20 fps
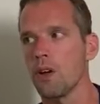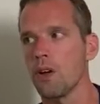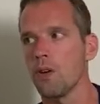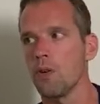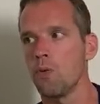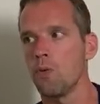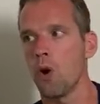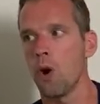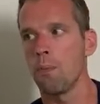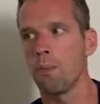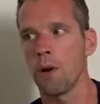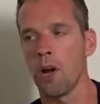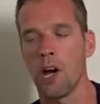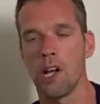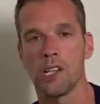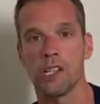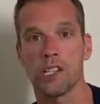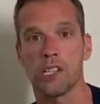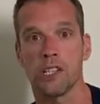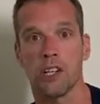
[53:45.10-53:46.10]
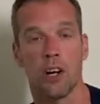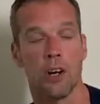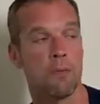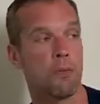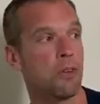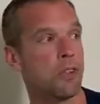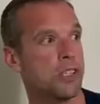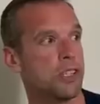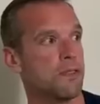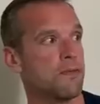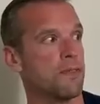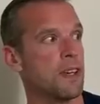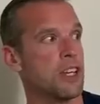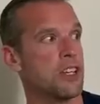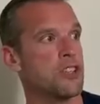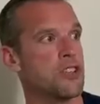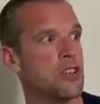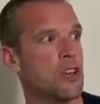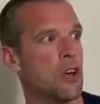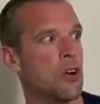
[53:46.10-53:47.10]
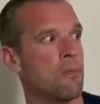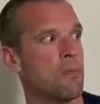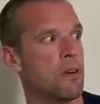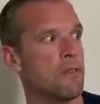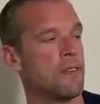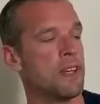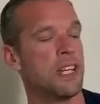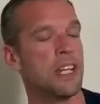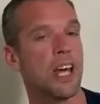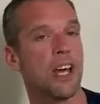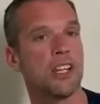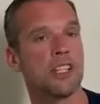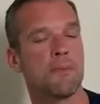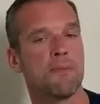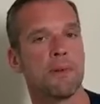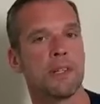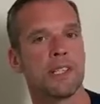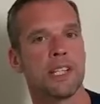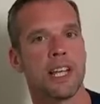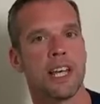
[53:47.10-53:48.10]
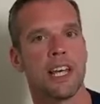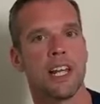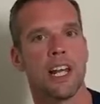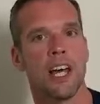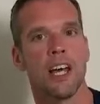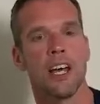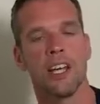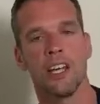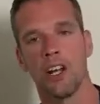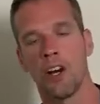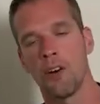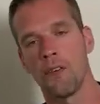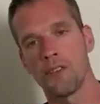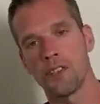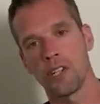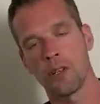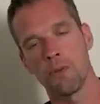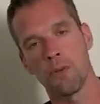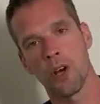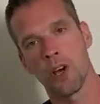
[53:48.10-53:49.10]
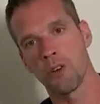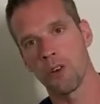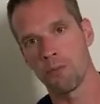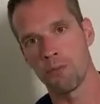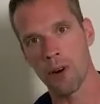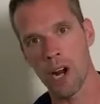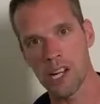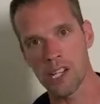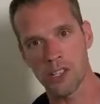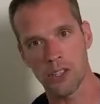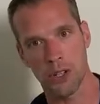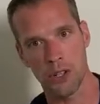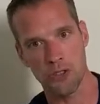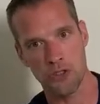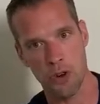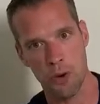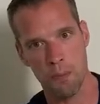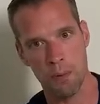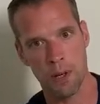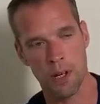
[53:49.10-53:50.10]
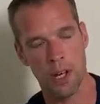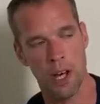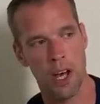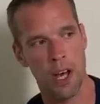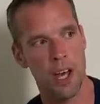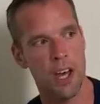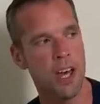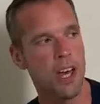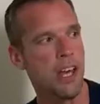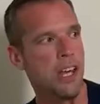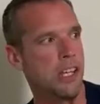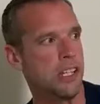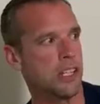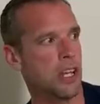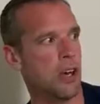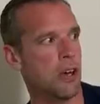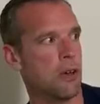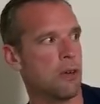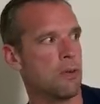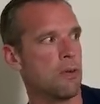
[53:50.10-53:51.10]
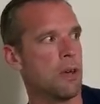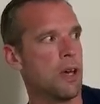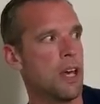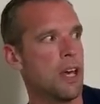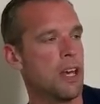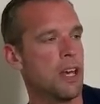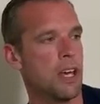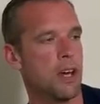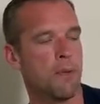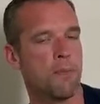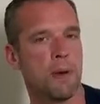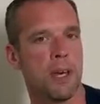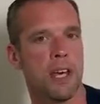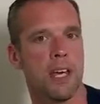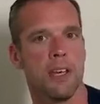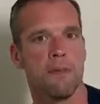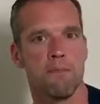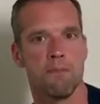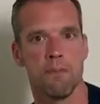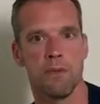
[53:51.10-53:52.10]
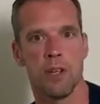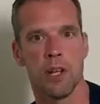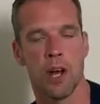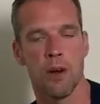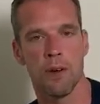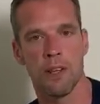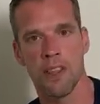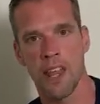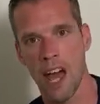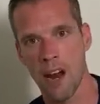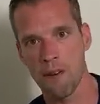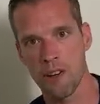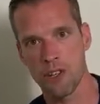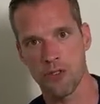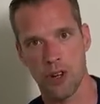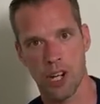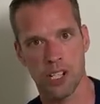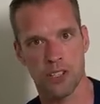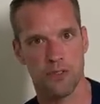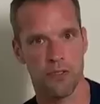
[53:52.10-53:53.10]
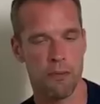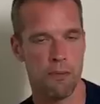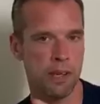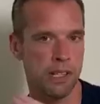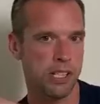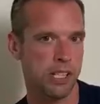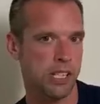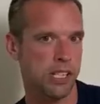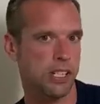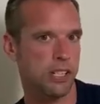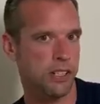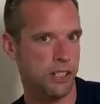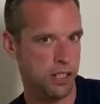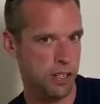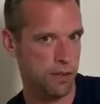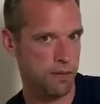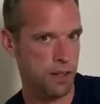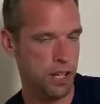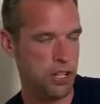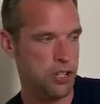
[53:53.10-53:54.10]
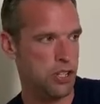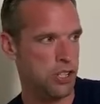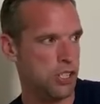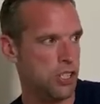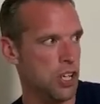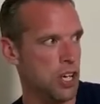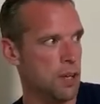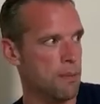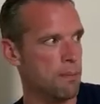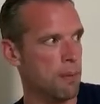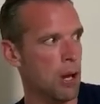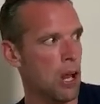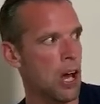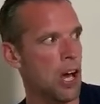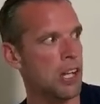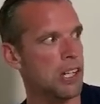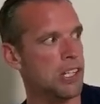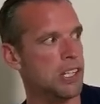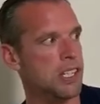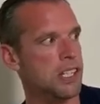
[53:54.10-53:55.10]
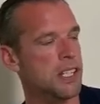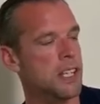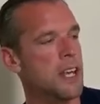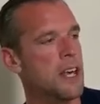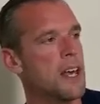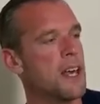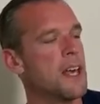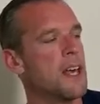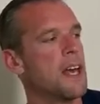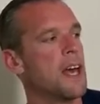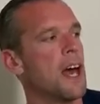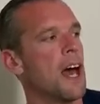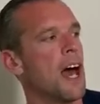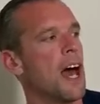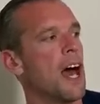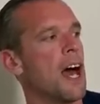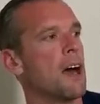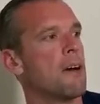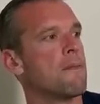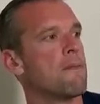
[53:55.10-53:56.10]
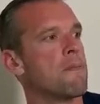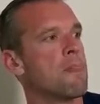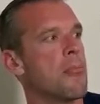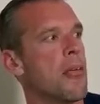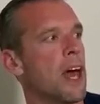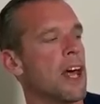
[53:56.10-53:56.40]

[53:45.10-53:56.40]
what plants I want to feature on my videos in particular. I obviously work with brands like Tropica, so it'll be in their interest for me to feature certain plants. And